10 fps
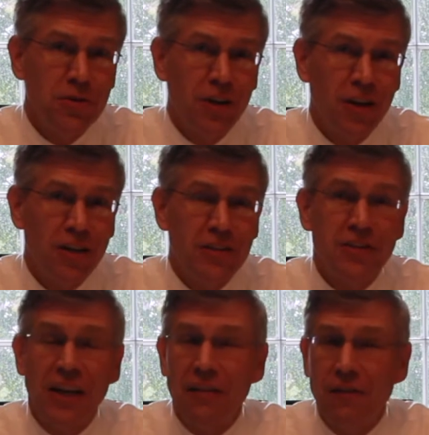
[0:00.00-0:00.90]
started,
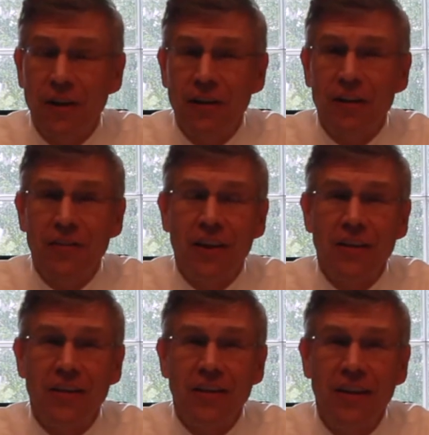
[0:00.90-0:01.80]
State Fair has
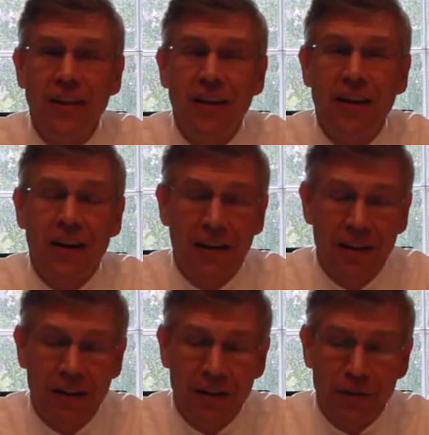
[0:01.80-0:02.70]
ended,
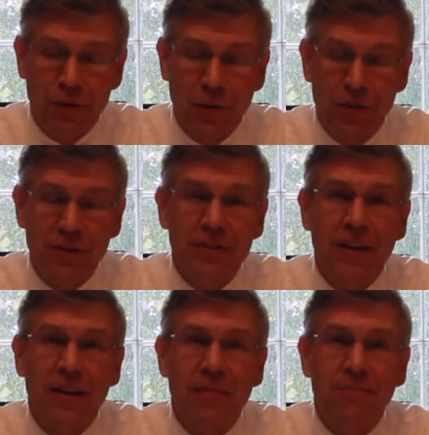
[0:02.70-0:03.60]
and of course,
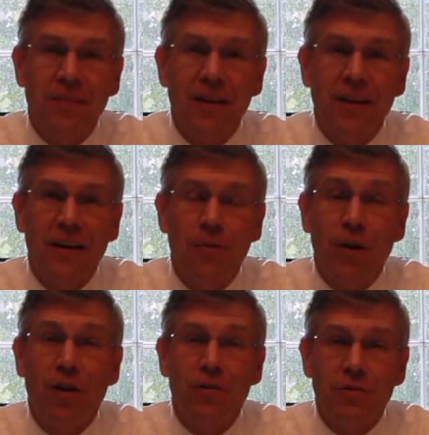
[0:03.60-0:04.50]
I want
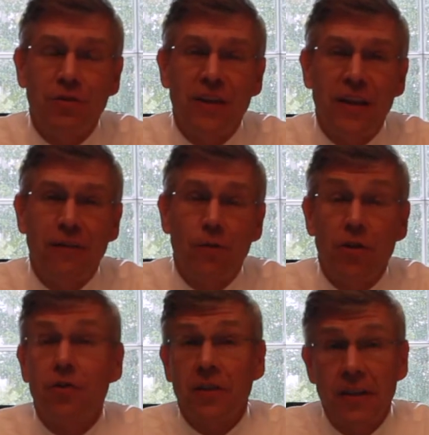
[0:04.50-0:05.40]
to also thank everyone who
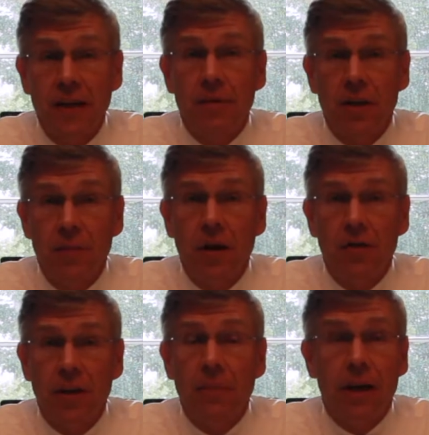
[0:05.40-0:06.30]
took the time to come
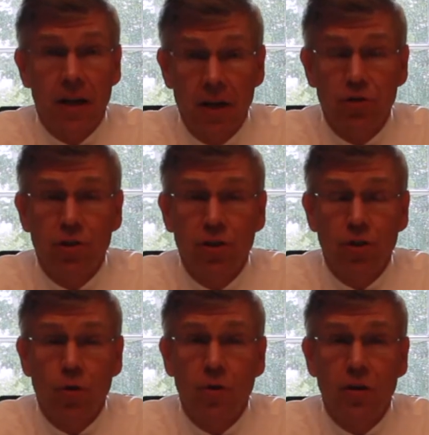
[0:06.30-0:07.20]
out at my Congress on Your
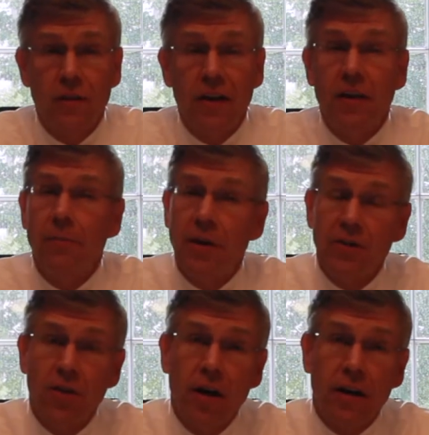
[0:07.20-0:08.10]
Corner event in
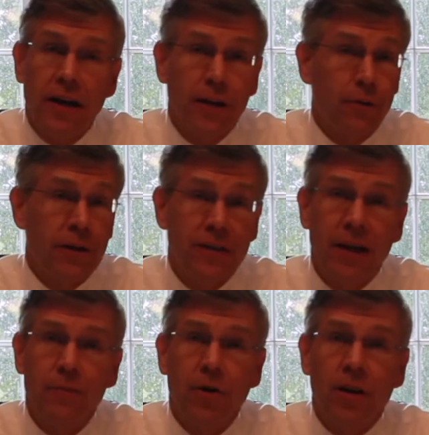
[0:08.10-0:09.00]
Minnetonka. I had a great
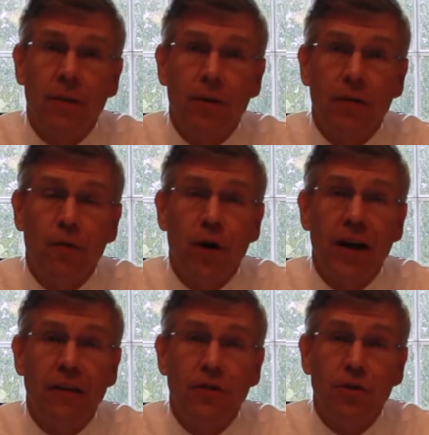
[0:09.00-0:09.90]
time talking about a
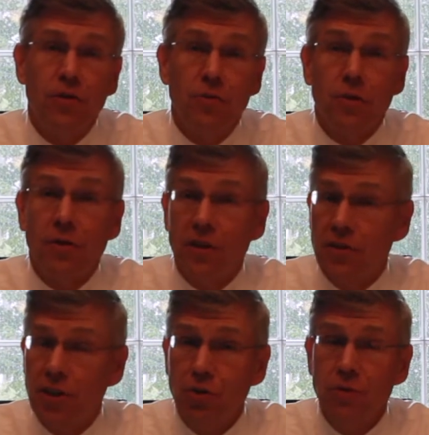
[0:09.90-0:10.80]
variety of issues with the
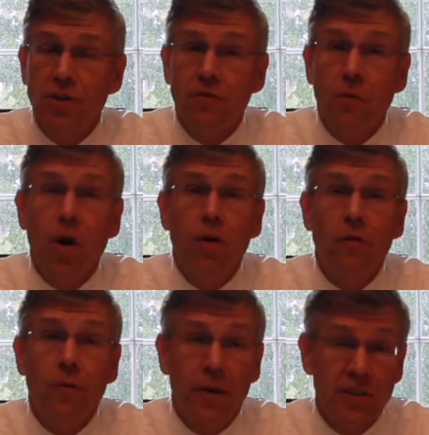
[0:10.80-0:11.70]
constituents from all
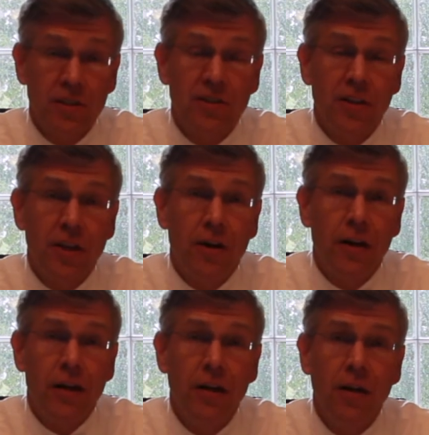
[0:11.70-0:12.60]
over and residents in the
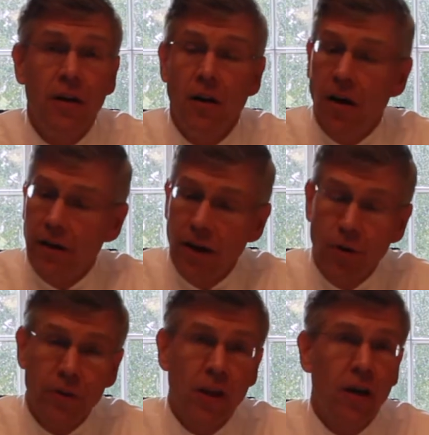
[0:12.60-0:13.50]
area on
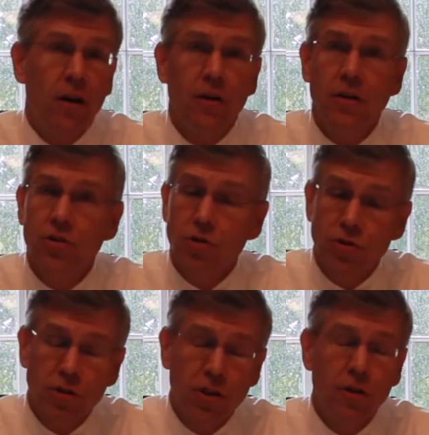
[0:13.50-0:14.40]
health care, Social
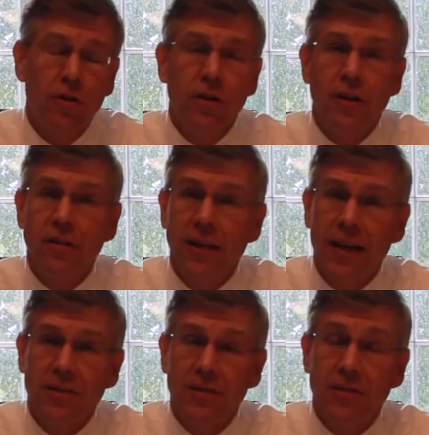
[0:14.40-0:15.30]
Security,
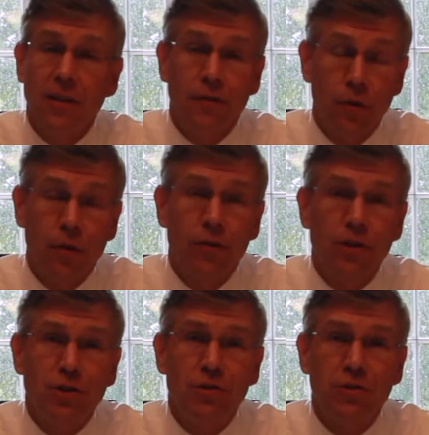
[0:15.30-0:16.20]
taxes, and a few other
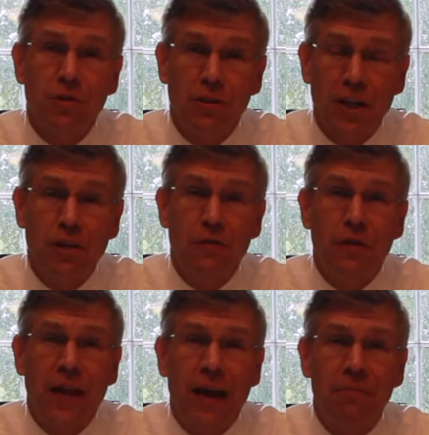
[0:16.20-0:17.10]
issues. So thank you
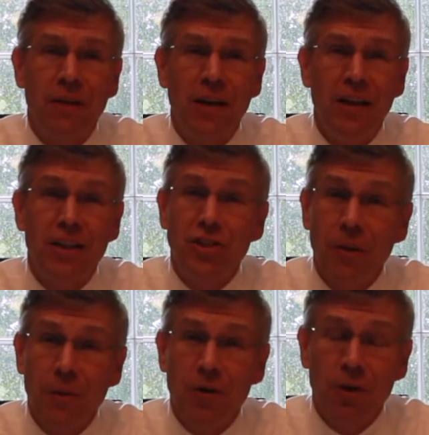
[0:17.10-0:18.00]
for that. Let's
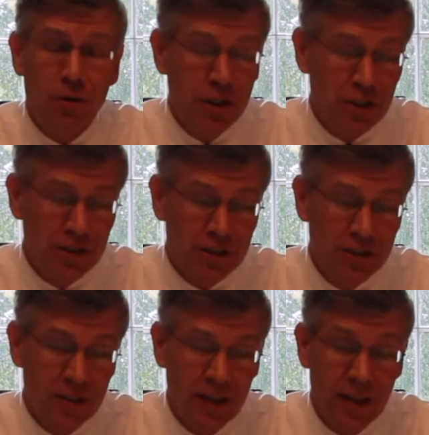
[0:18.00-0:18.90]
jump into our
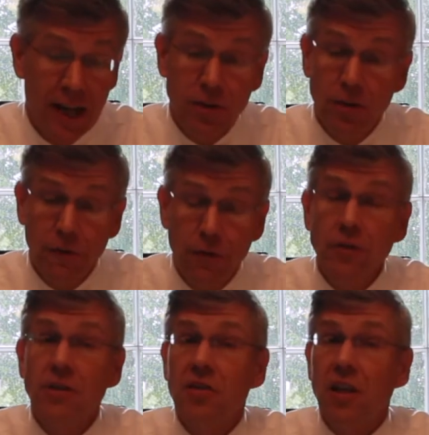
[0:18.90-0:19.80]
questions. Actually, the
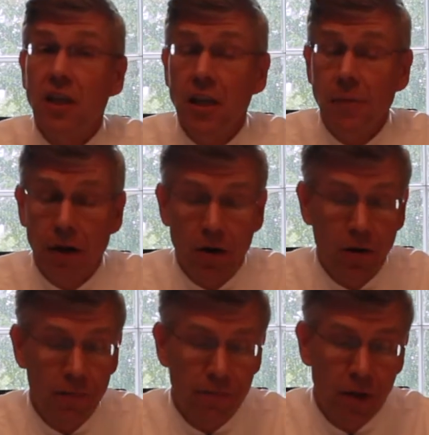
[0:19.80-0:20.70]
first is an
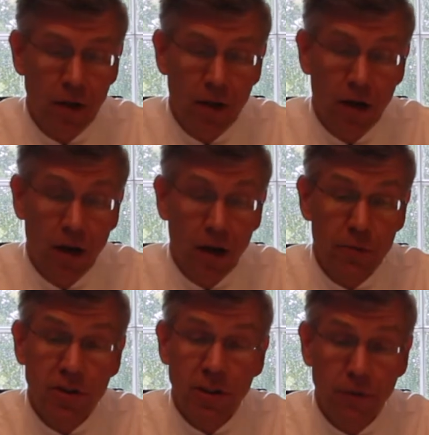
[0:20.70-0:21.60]
email
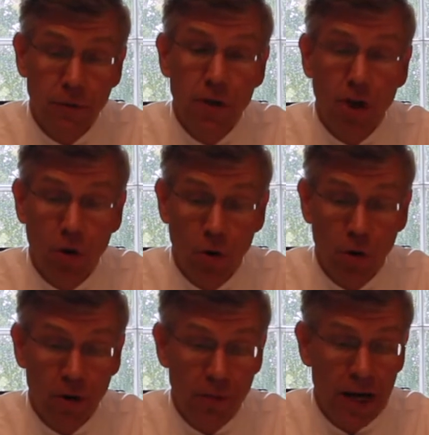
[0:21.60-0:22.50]
received from
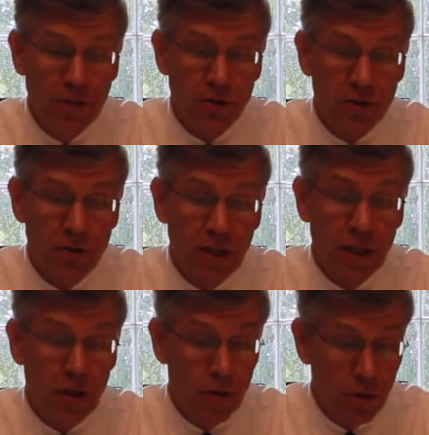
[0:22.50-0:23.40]
Nicole and Rogers.
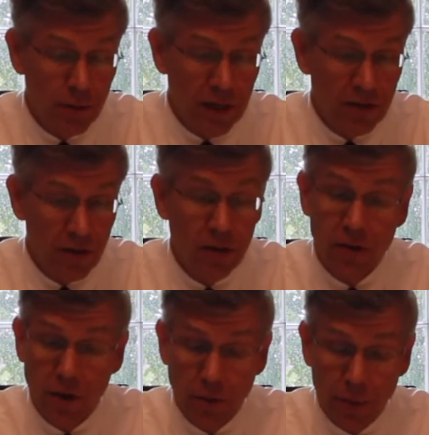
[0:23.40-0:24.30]
And Nicole writes in,
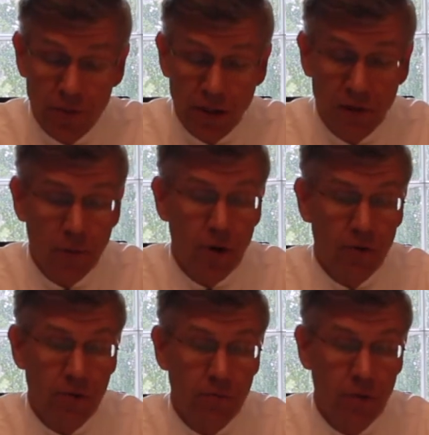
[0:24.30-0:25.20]
"Dear Representative
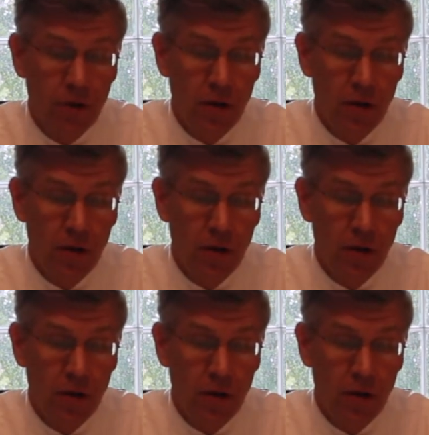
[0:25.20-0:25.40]
Paulson,